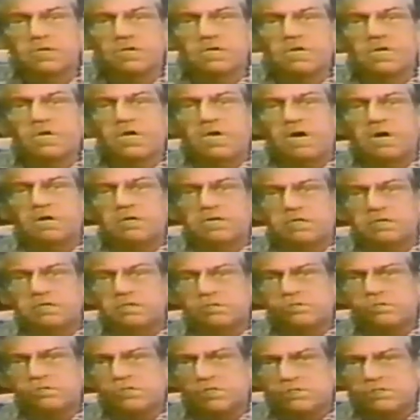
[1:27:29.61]
Our legal
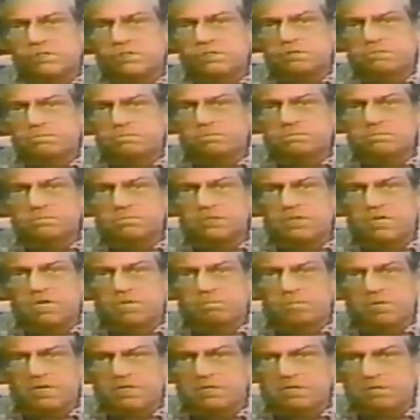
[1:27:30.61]
system, our
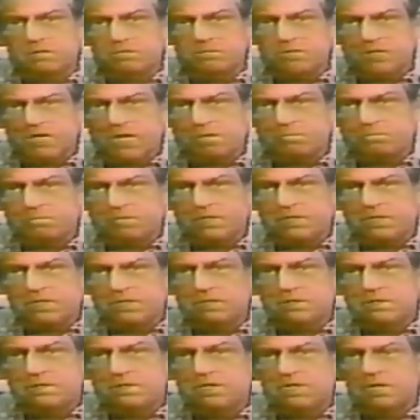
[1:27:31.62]
medical monopoly,
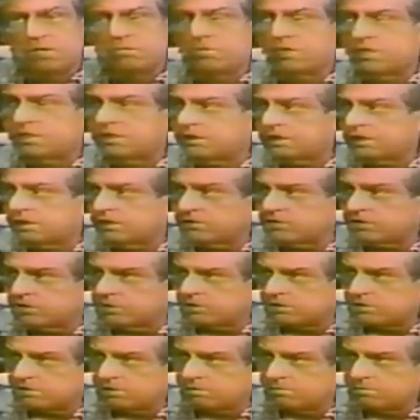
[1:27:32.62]
our monetary
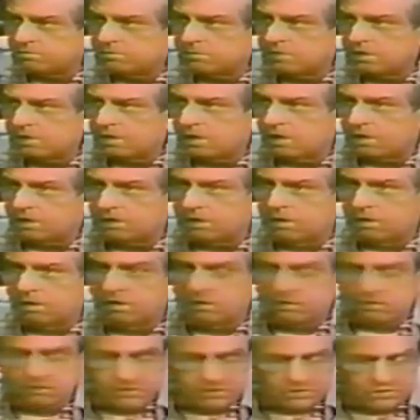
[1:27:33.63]
system are all
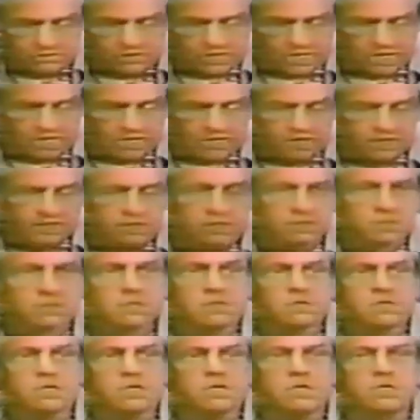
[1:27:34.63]
designed
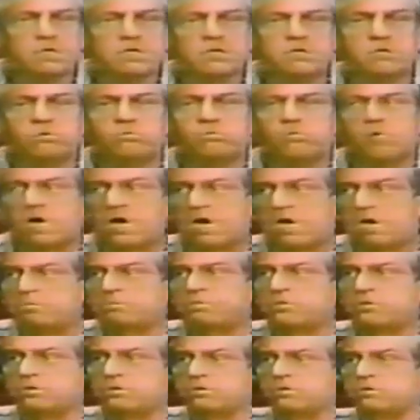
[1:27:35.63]
to rob
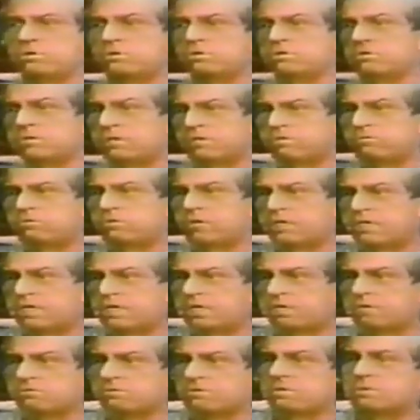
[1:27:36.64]
you of
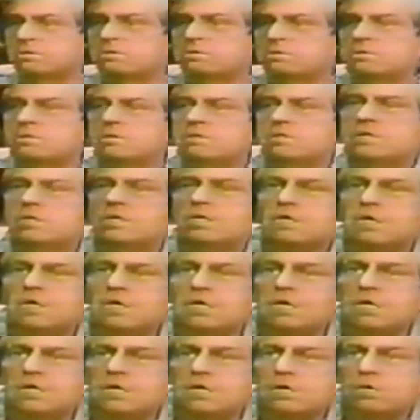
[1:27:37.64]
whatever
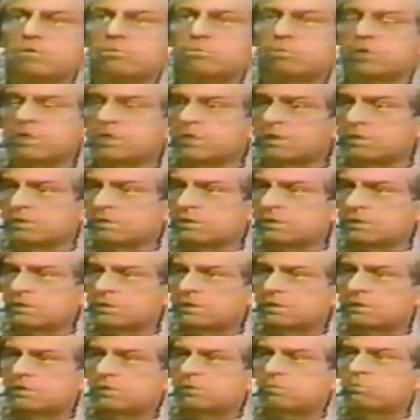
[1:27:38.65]
real
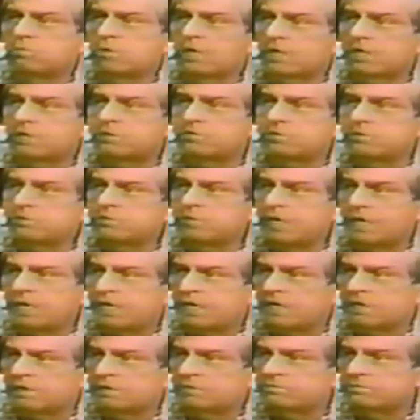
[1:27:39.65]
wealth you
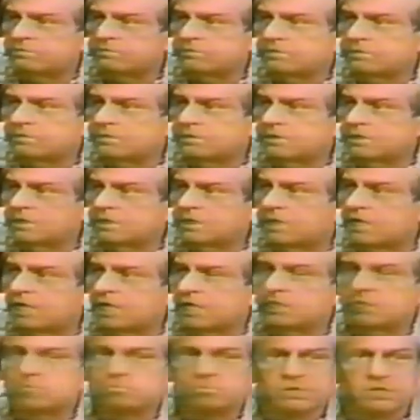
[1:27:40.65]
have and to
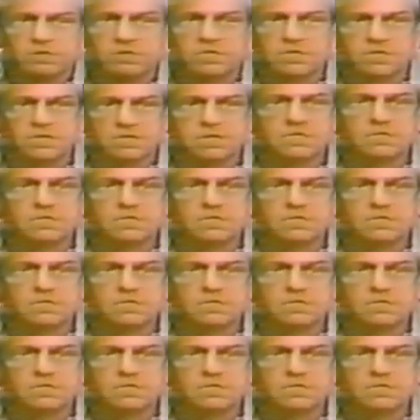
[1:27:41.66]
put it into the